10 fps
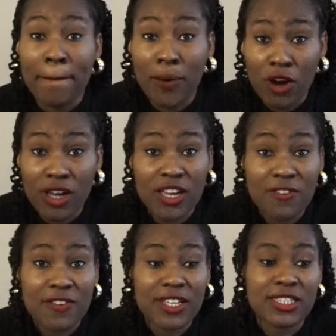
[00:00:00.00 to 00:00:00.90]
But
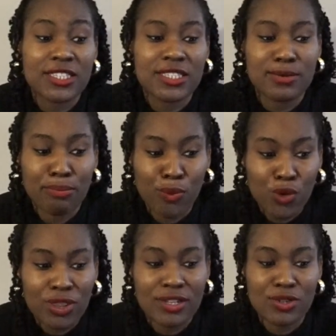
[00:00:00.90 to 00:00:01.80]
if it's
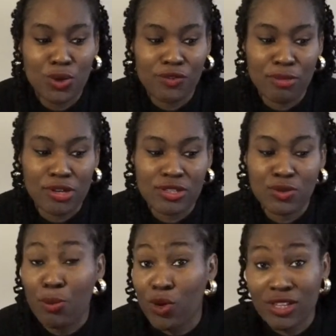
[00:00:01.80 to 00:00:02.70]
more than 12 months,
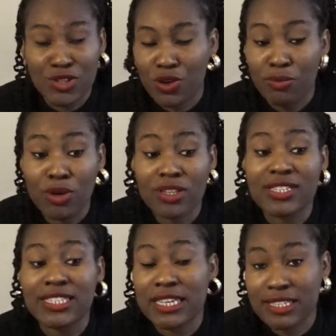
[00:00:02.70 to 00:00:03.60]
or more
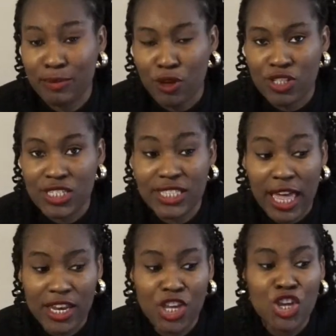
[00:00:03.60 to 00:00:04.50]
than 6 months,
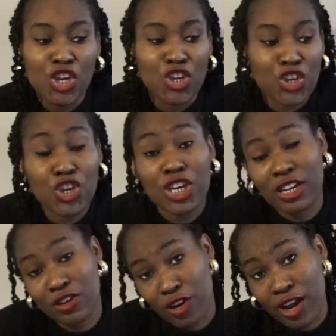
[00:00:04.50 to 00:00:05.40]
then you
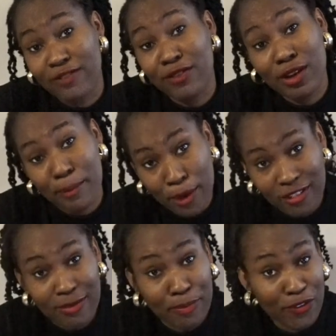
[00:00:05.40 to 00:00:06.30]
can arrive a
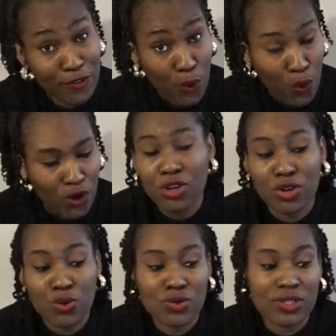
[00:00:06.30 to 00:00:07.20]
month before your
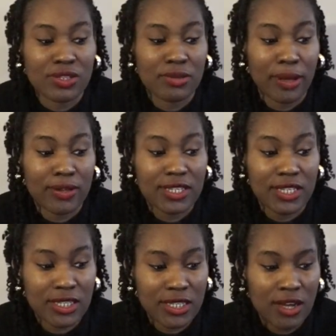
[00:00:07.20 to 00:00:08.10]
course is about to
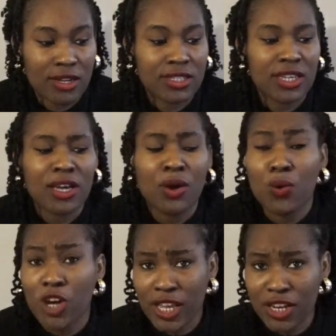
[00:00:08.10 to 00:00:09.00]
start.
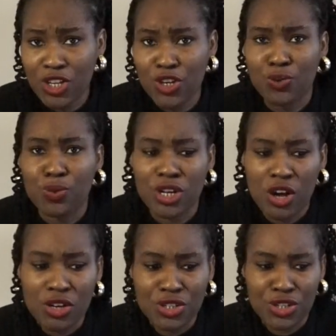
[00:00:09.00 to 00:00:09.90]
What can you do and what
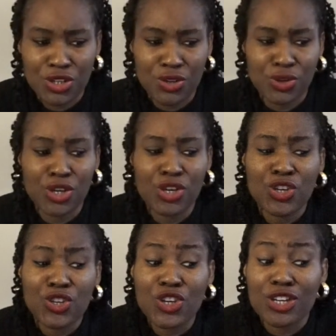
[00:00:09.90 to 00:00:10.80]
can't you do?
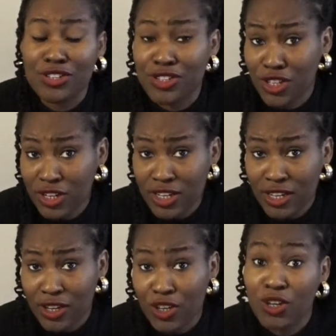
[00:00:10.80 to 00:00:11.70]
You can
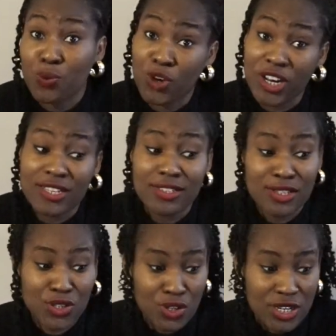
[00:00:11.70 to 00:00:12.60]
study, you can work as a
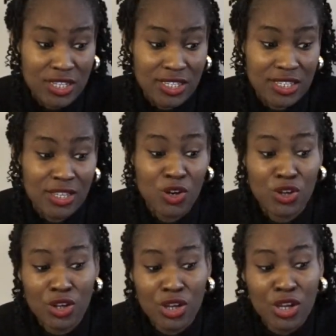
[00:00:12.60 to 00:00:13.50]
student,
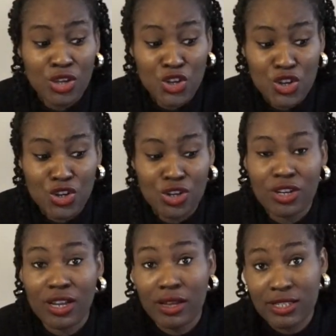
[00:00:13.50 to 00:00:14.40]

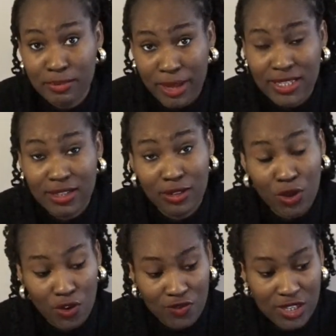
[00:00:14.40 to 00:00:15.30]
union
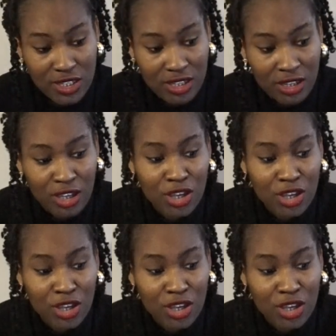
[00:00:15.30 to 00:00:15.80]
sabbatical officer.